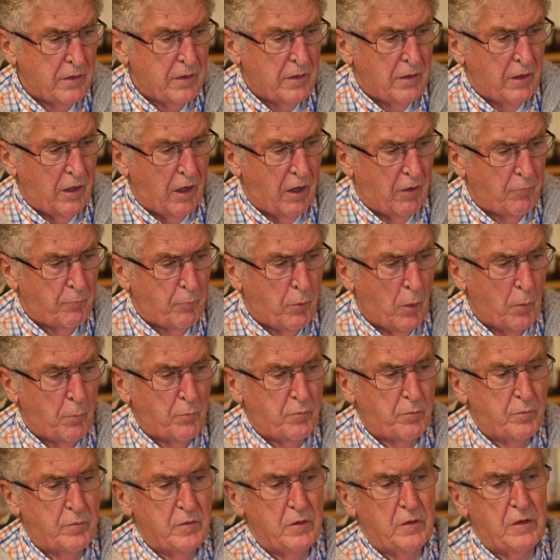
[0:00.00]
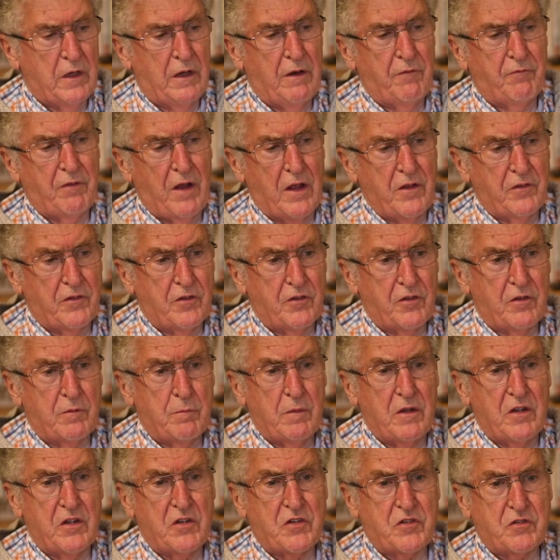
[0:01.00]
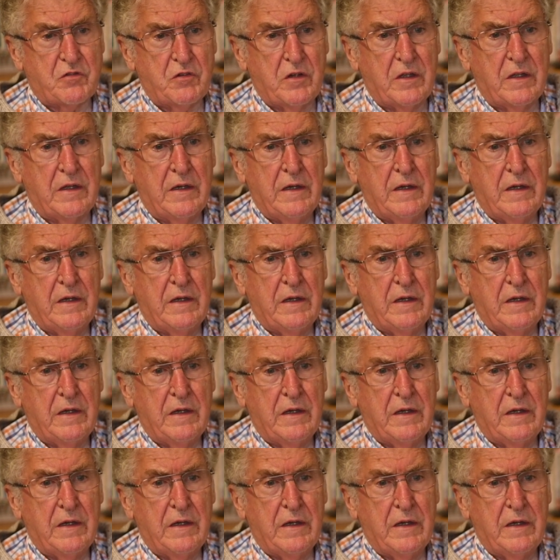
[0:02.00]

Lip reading: of Pope Francis' ministry.